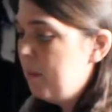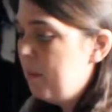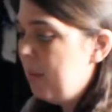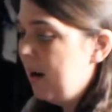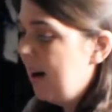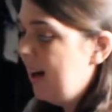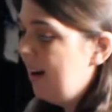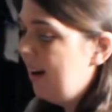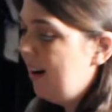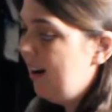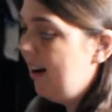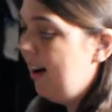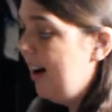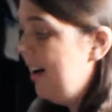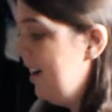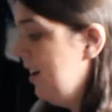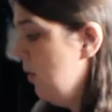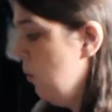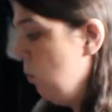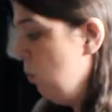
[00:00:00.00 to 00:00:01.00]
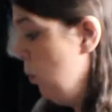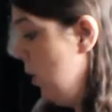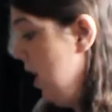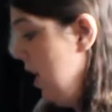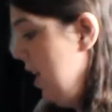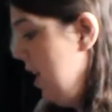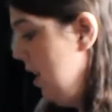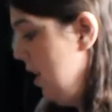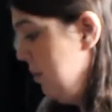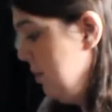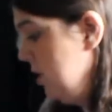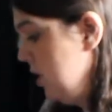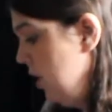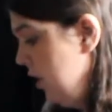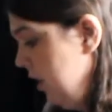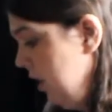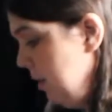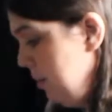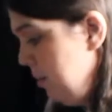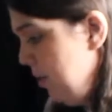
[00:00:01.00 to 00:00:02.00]
but I didn't wear a
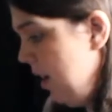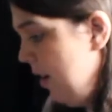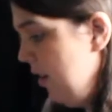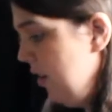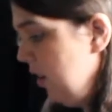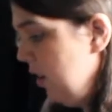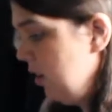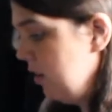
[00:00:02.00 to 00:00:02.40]
maternity bra in